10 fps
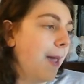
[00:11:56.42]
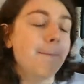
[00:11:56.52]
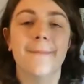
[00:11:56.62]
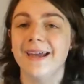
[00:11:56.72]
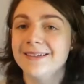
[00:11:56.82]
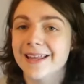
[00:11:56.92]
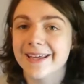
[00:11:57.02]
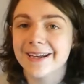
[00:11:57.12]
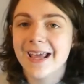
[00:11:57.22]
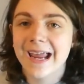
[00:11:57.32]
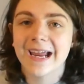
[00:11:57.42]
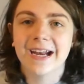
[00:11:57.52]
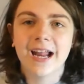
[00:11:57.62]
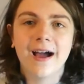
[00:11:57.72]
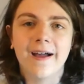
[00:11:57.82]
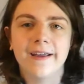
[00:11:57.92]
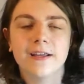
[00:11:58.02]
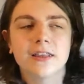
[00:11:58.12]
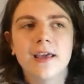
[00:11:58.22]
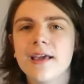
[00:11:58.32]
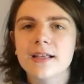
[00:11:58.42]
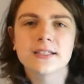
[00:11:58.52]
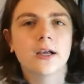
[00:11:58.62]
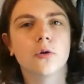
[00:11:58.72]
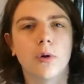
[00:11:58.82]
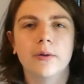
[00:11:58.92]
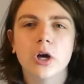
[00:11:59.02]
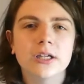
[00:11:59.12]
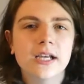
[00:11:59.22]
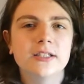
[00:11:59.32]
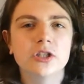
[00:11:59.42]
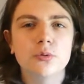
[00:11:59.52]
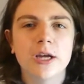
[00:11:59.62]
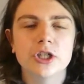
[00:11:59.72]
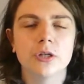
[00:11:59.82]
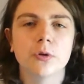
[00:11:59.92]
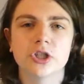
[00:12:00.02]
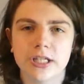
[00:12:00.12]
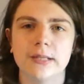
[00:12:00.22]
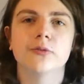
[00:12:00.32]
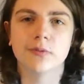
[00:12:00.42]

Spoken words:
Maylin, and I think it's like a Groundhog Day situation where she keeps